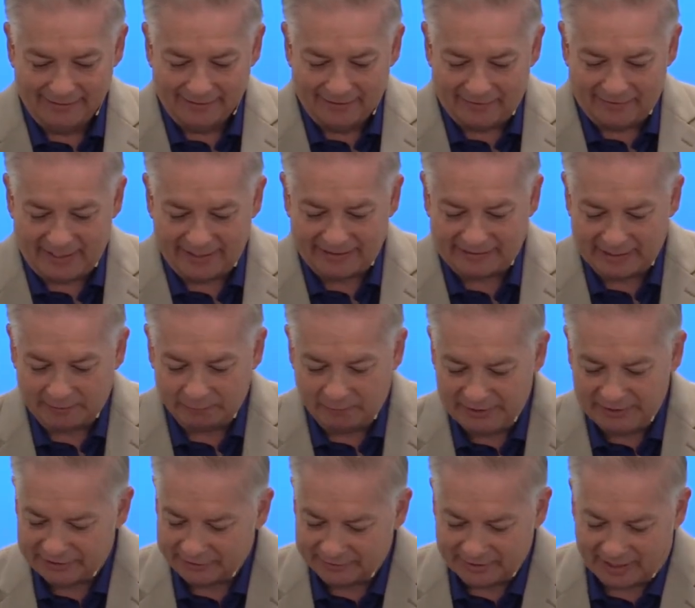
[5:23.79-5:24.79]
They said, we
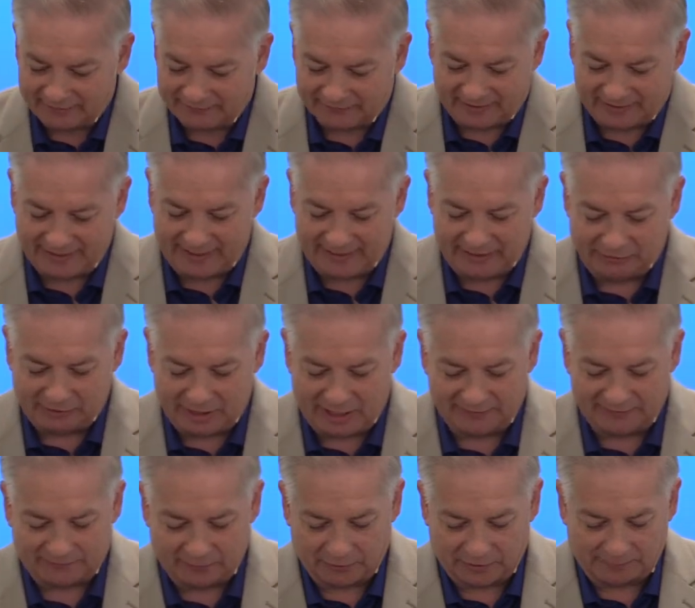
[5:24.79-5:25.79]
shall not find any
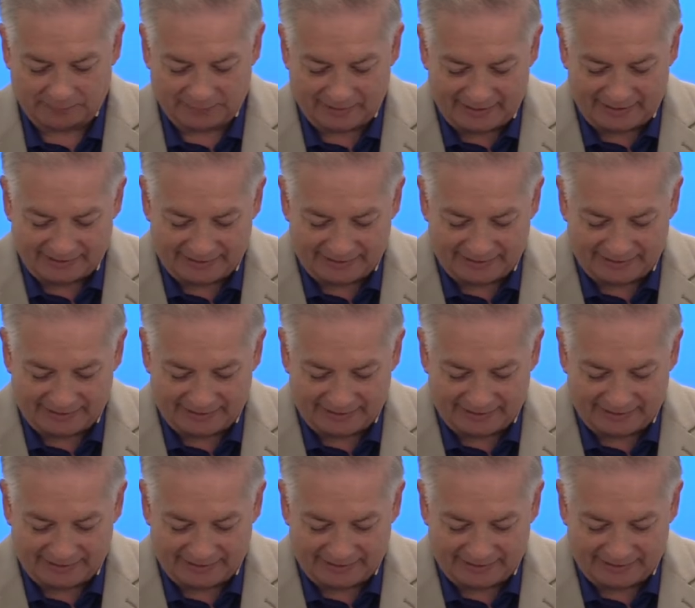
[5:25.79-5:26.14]
ground for a complaint